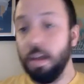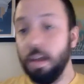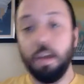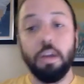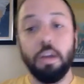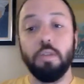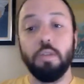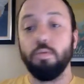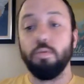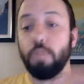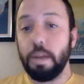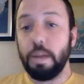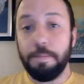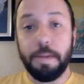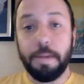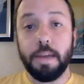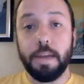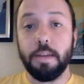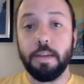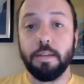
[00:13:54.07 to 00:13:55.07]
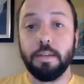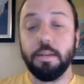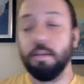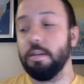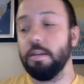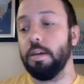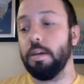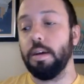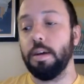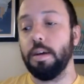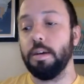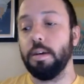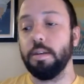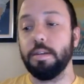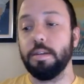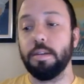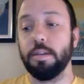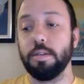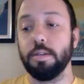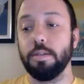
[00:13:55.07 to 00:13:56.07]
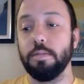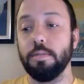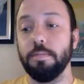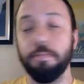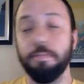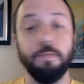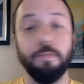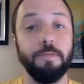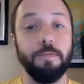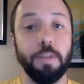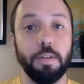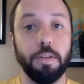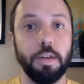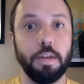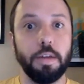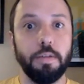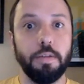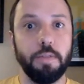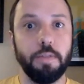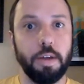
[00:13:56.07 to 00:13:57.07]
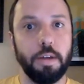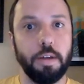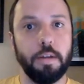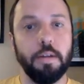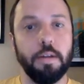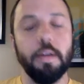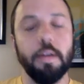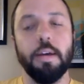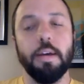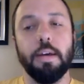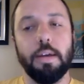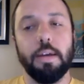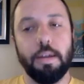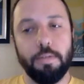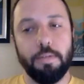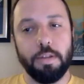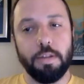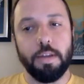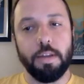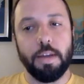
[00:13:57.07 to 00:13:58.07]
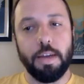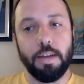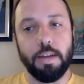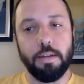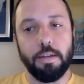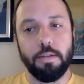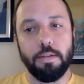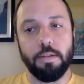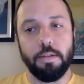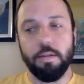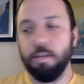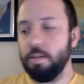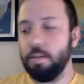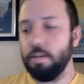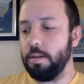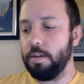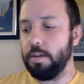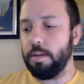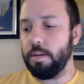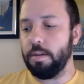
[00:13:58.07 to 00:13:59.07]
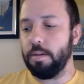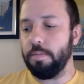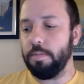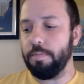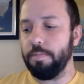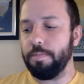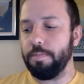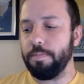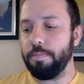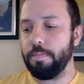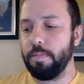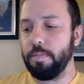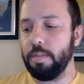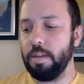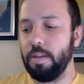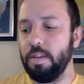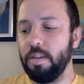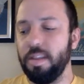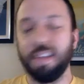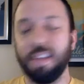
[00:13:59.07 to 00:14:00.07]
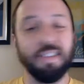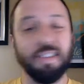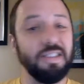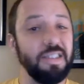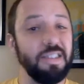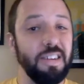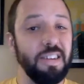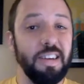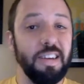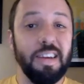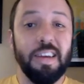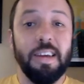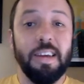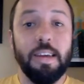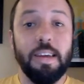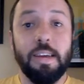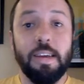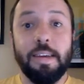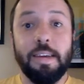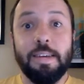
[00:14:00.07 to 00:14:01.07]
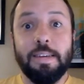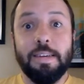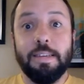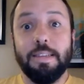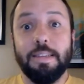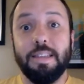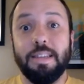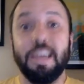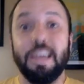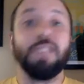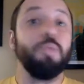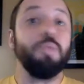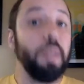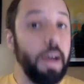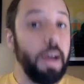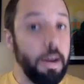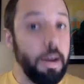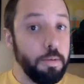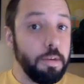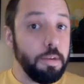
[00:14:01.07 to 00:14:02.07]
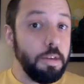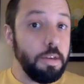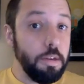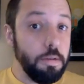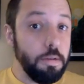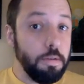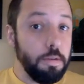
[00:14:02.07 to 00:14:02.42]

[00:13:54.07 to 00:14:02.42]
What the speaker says: repeat until you feel like you've got everything handled. And that's what I would do.